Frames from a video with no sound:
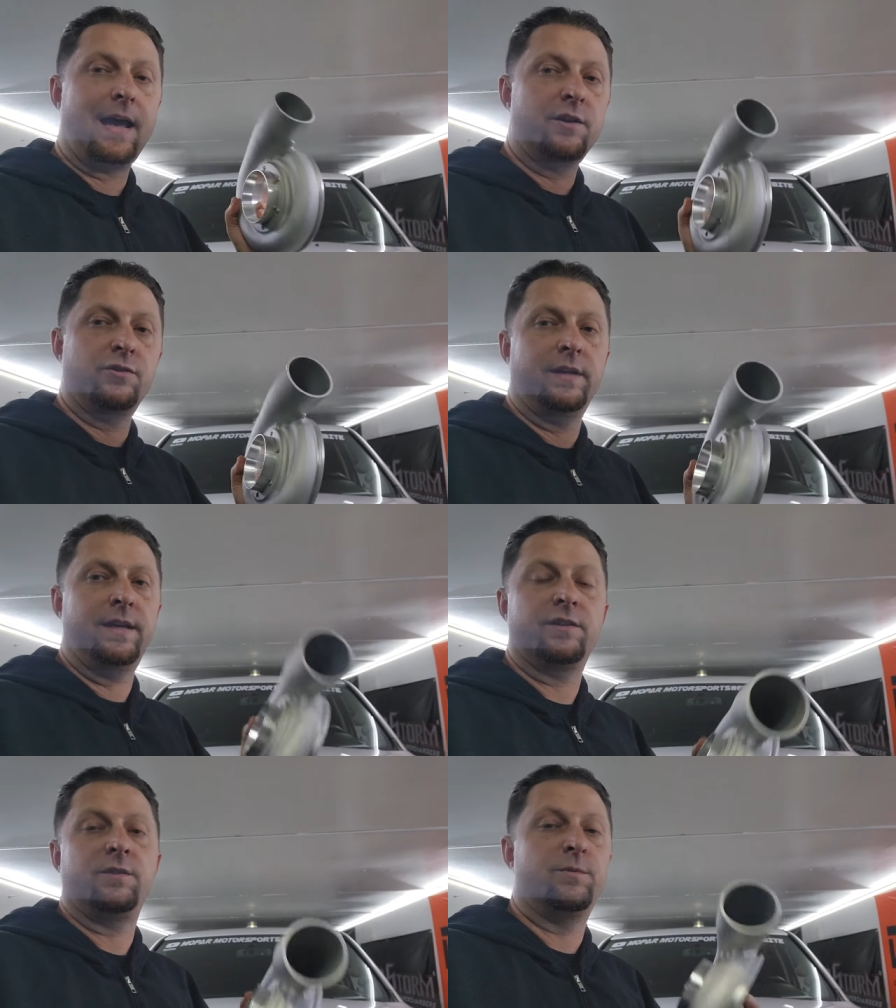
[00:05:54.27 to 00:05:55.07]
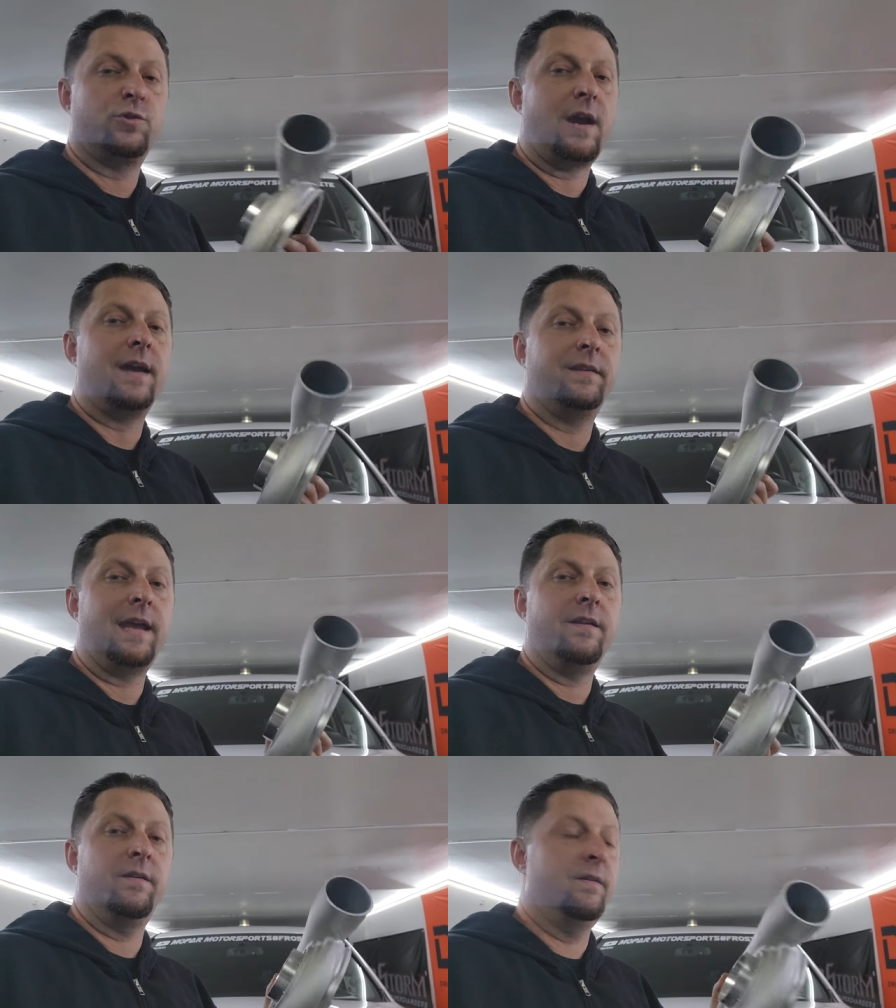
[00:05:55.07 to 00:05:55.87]
actually get some track
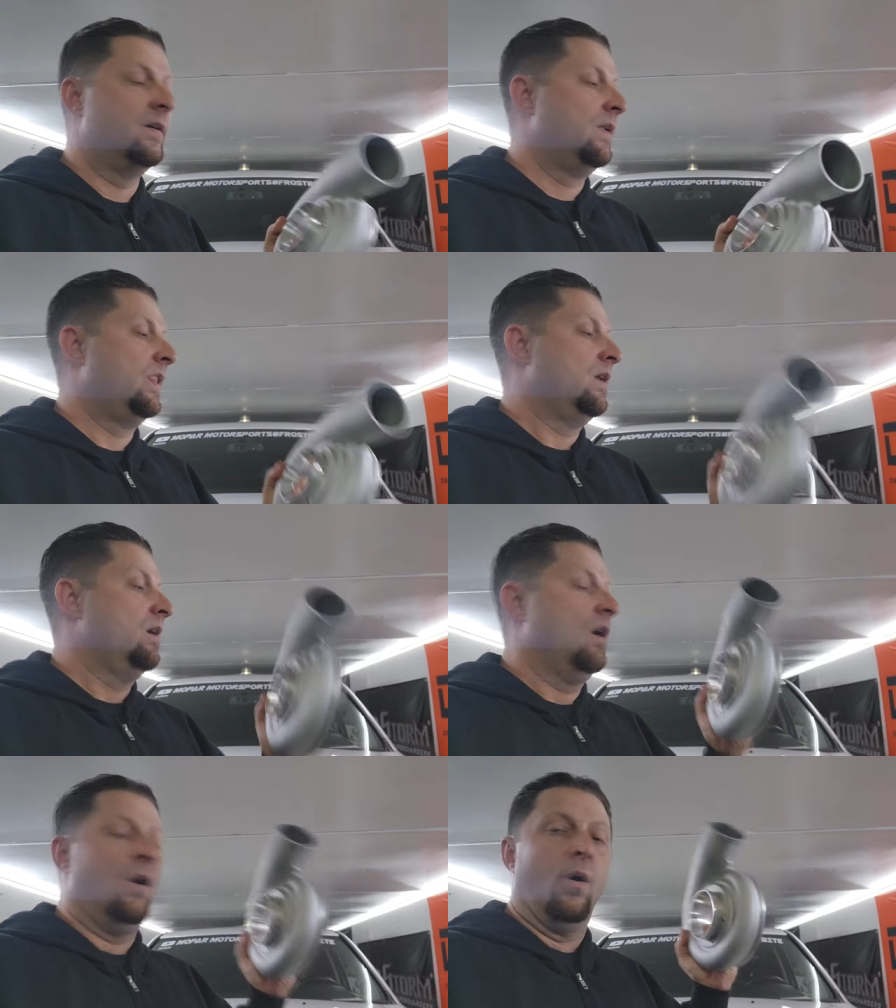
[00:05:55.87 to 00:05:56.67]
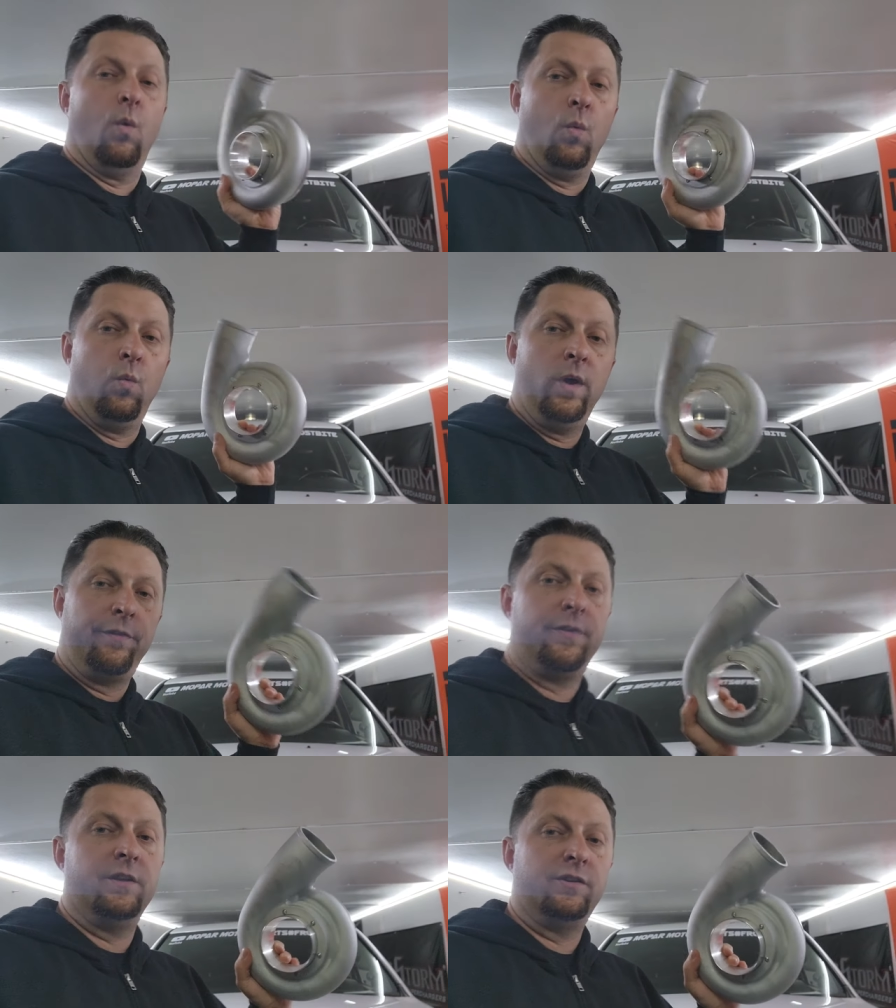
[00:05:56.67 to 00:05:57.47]
data
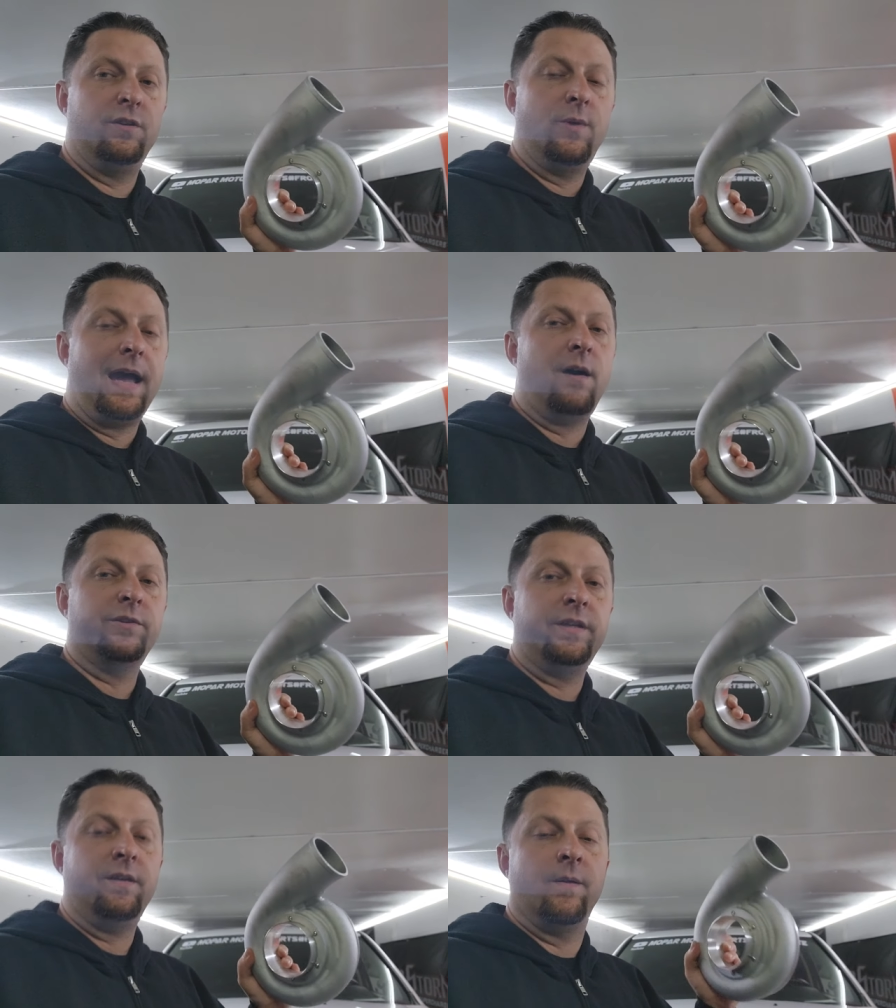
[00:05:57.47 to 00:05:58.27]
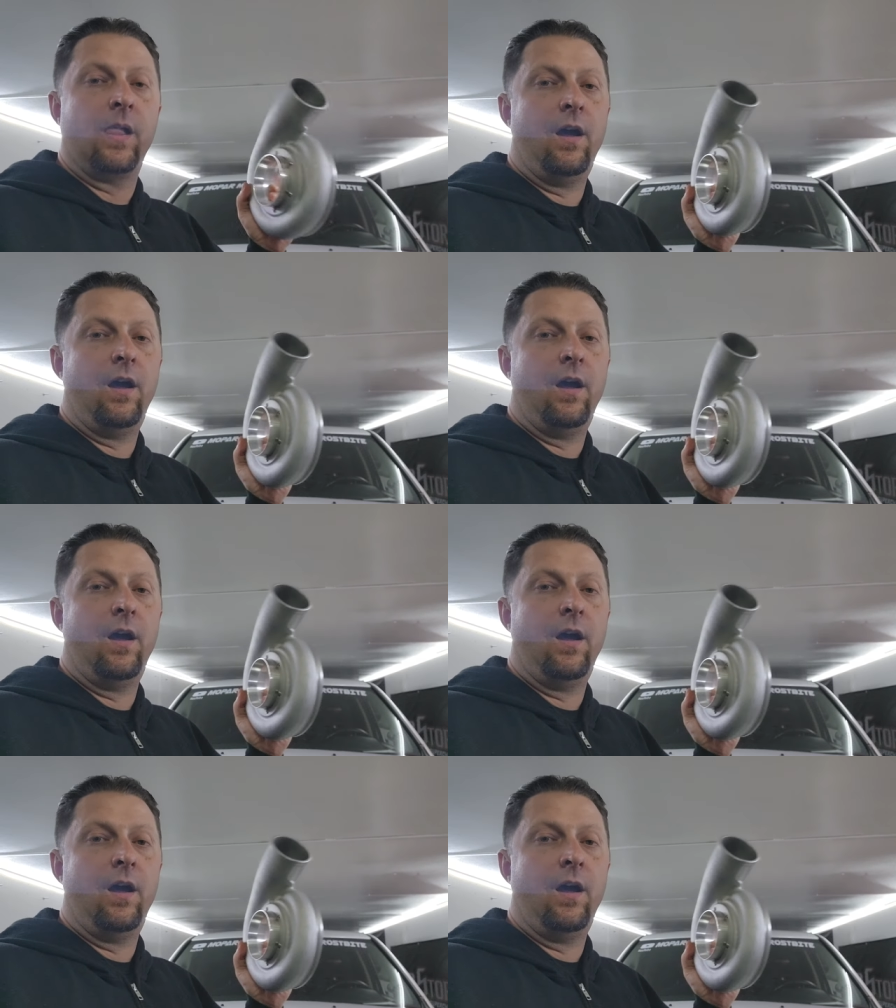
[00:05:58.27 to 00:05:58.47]
with this new housing.